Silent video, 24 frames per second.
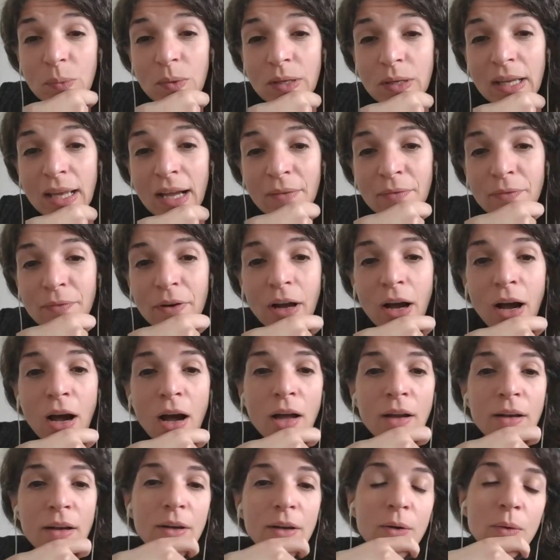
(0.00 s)
We have
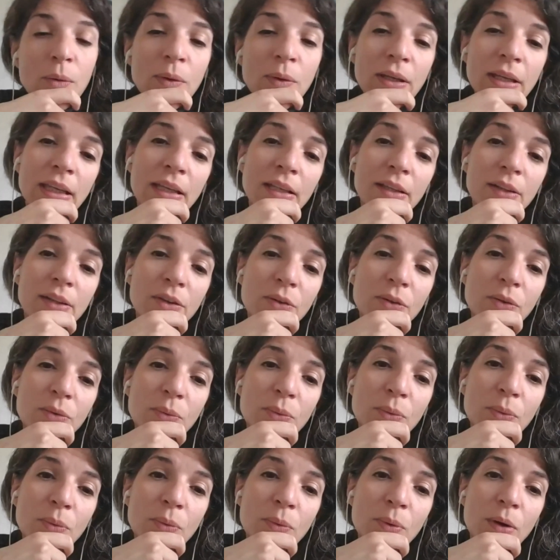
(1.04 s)
not looked
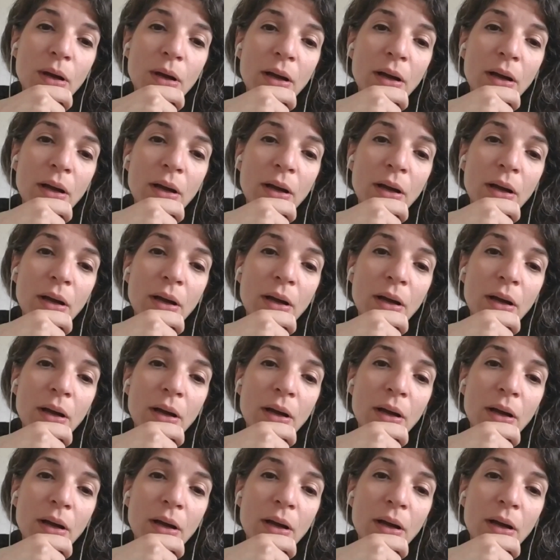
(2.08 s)
into